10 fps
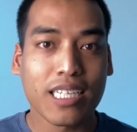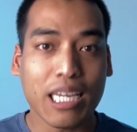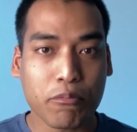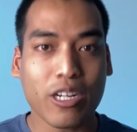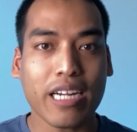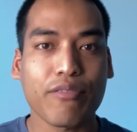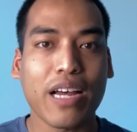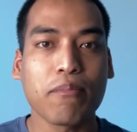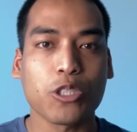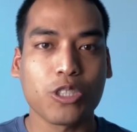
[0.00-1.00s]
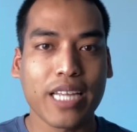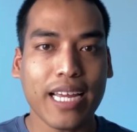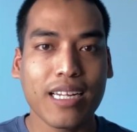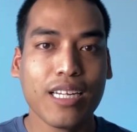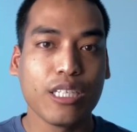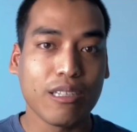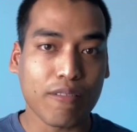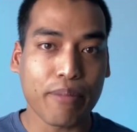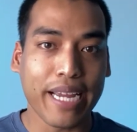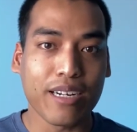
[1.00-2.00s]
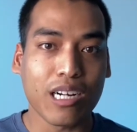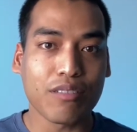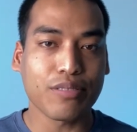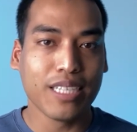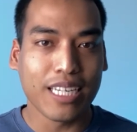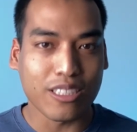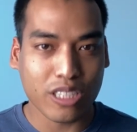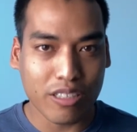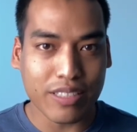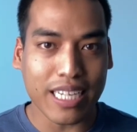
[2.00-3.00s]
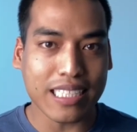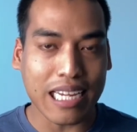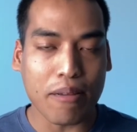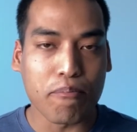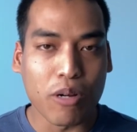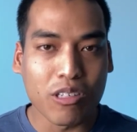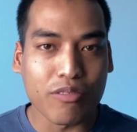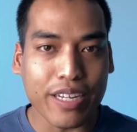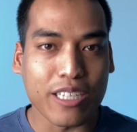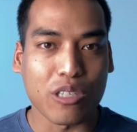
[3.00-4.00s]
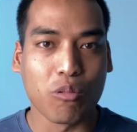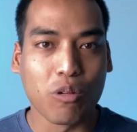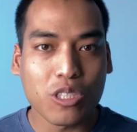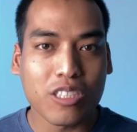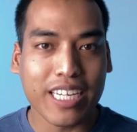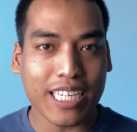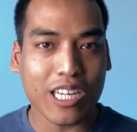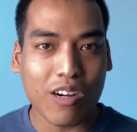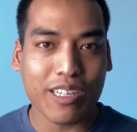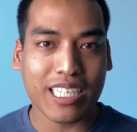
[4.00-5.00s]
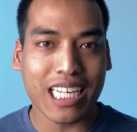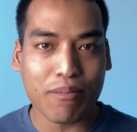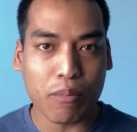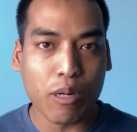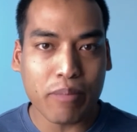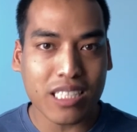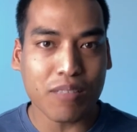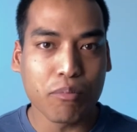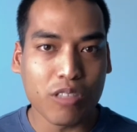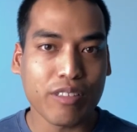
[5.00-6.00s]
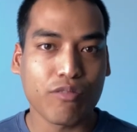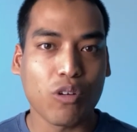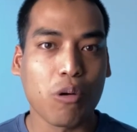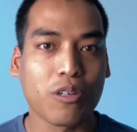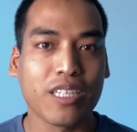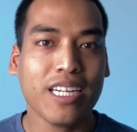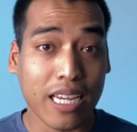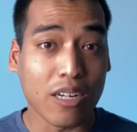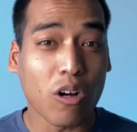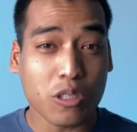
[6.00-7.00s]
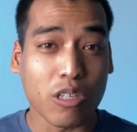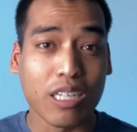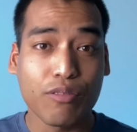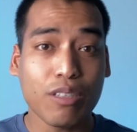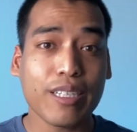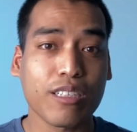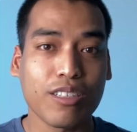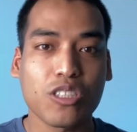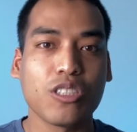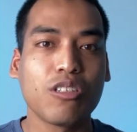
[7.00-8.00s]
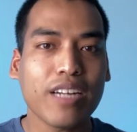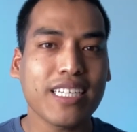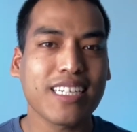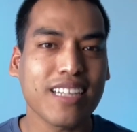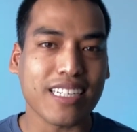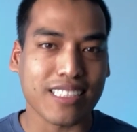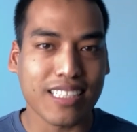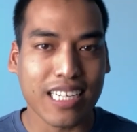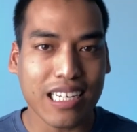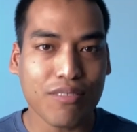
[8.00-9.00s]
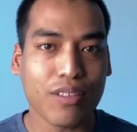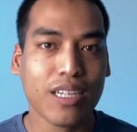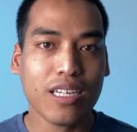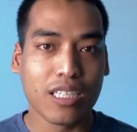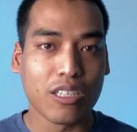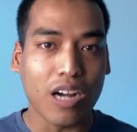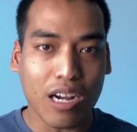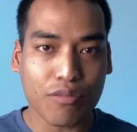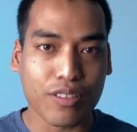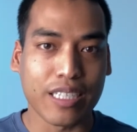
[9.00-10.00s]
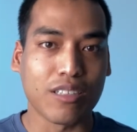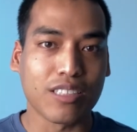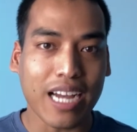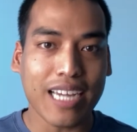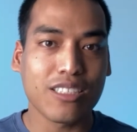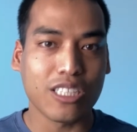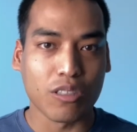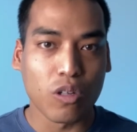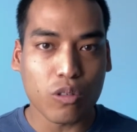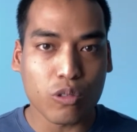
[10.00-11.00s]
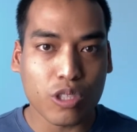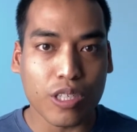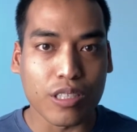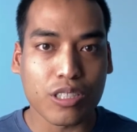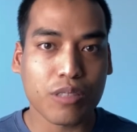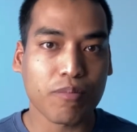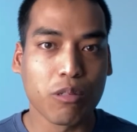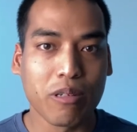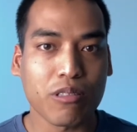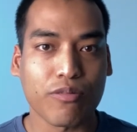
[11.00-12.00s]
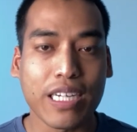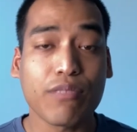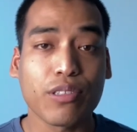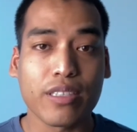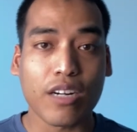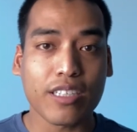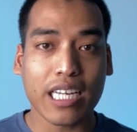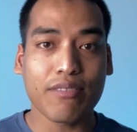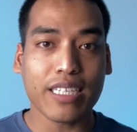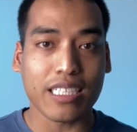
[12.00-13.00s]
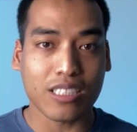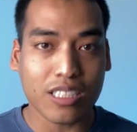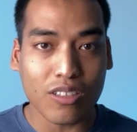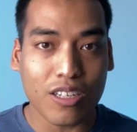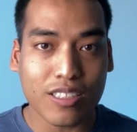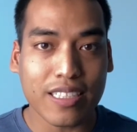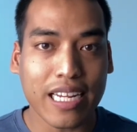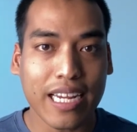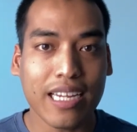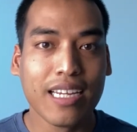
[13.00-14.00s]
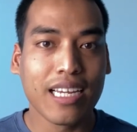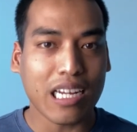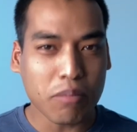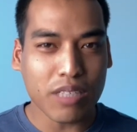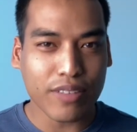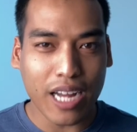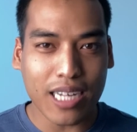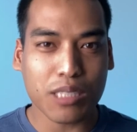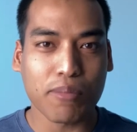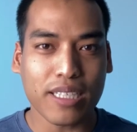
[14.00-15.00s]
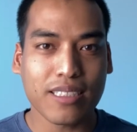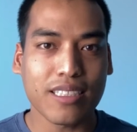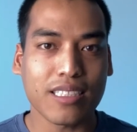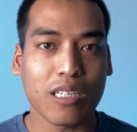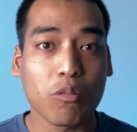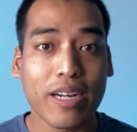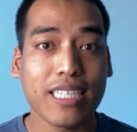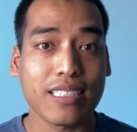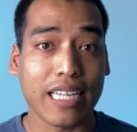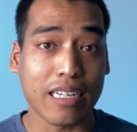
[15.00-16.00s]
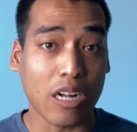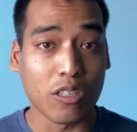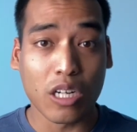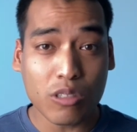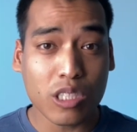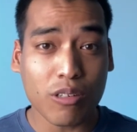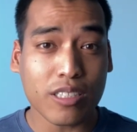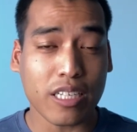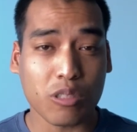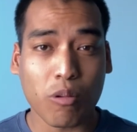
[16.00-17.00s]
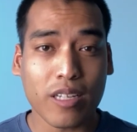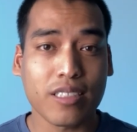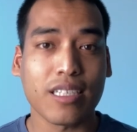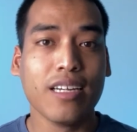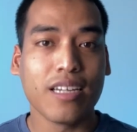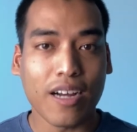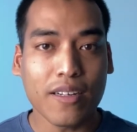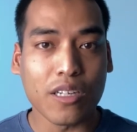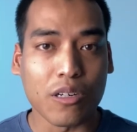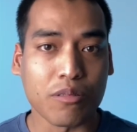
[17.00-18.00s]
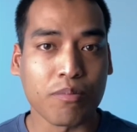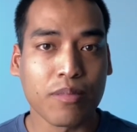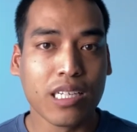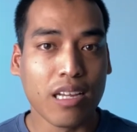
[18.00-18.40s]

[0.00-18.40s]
Keep track of how much debt you have paid off. It serves as a motivator. Once you get going, keep the momentum moving forward. And also, if you're a Christian, do not neglect to give your offering or tithe to your local church. We were faithful in our giving and still are today. And I believe God has blessed us in ways that are known to us as well as unknown.